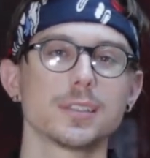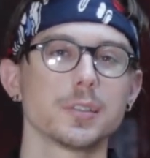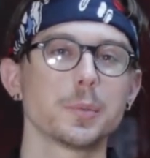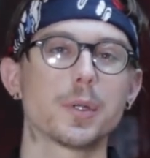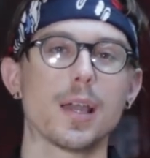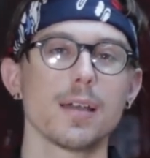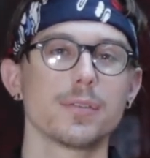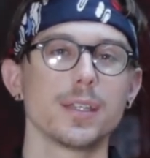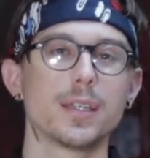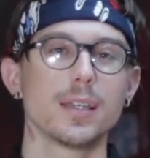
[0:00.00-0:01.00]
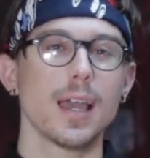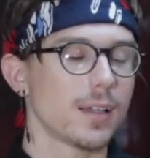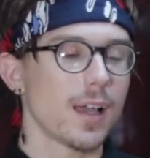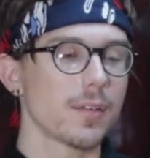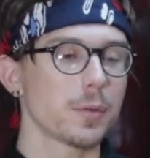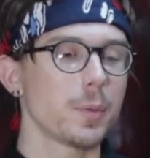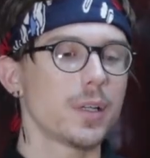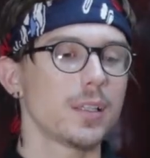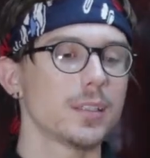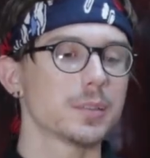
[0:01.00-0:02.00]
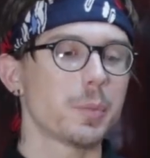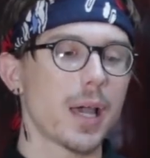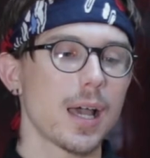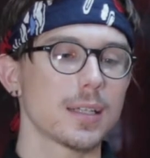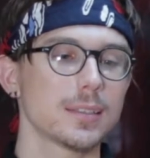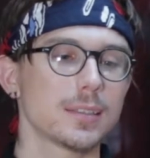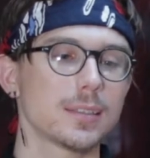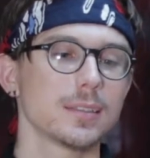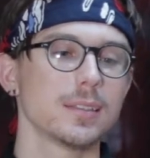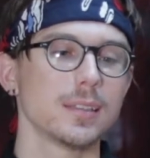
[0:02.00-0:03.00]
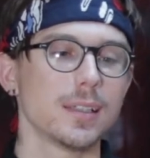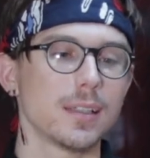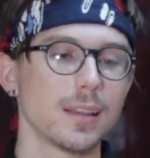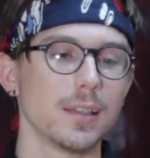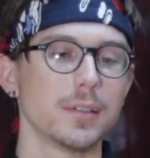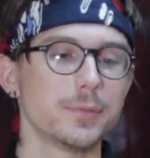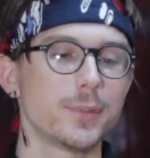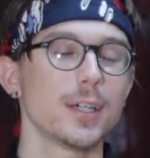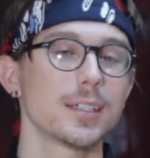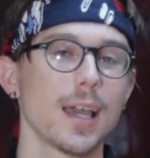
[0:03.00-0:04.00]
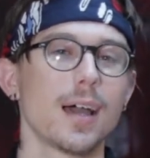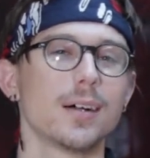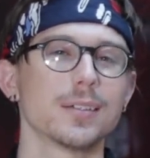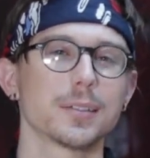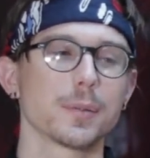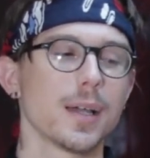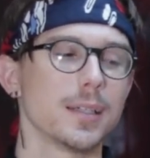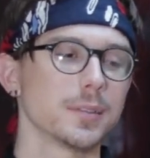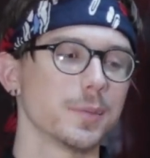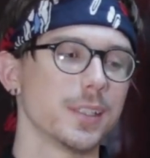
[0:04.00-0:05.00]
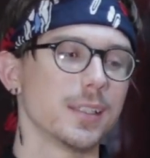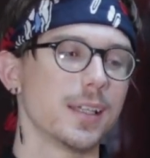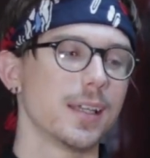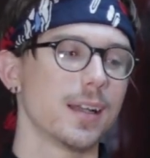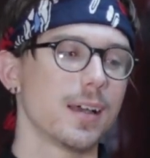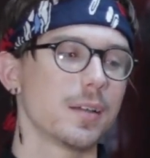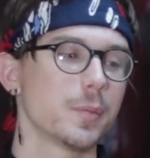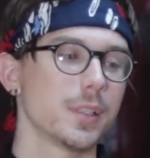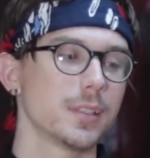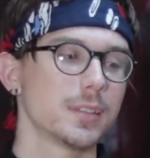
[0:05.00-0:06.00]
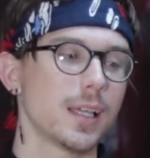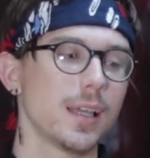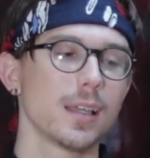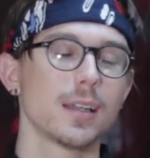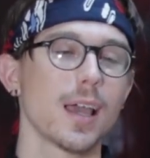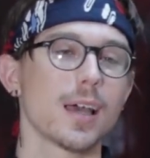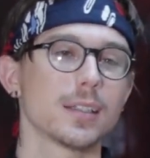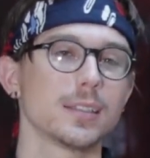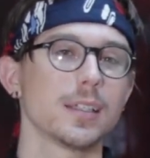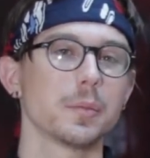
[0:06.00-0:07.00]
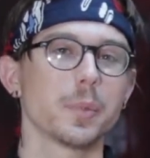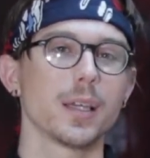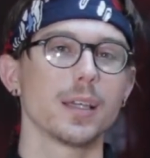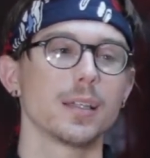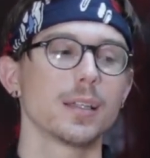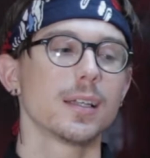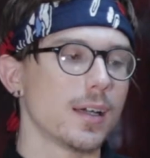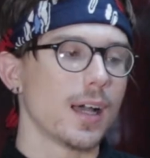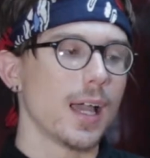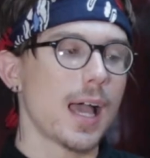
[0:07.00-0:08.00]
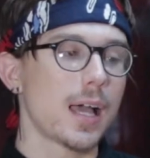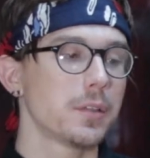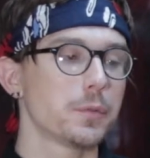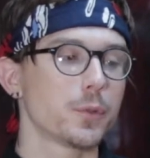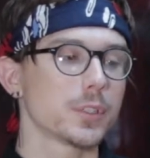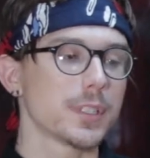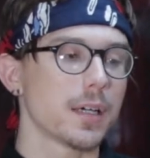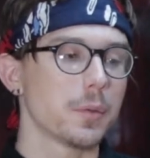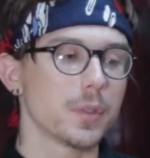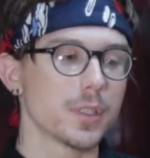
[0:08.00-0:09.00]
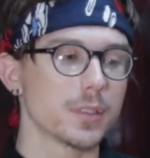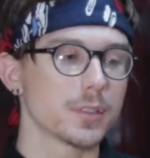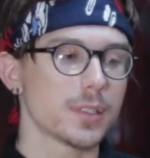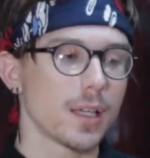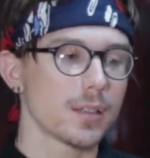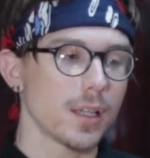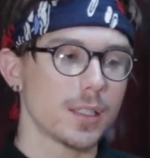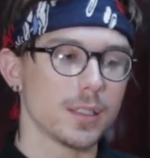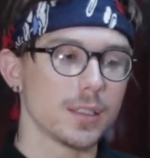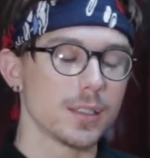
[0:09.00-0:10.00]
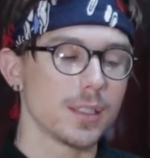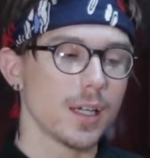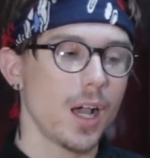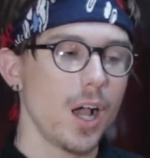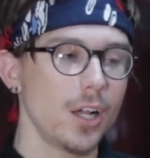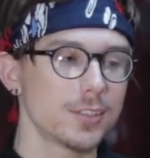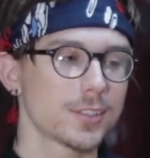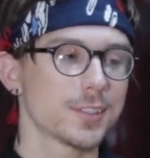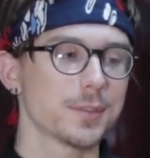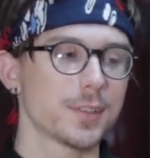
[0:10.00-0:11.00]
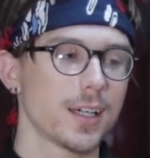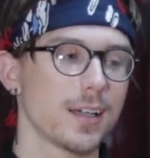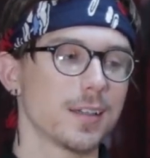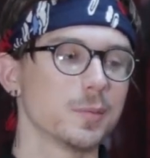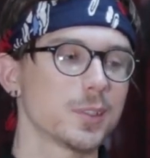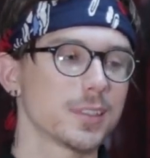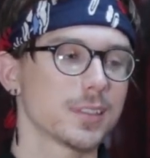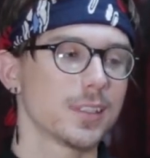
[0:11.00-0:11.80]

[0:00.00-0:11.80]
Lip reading: super heavy. Everybody is passed the fuck out around me, and I am in 10 out of 10 pain. I had to force out what little sound I could hundreds of times.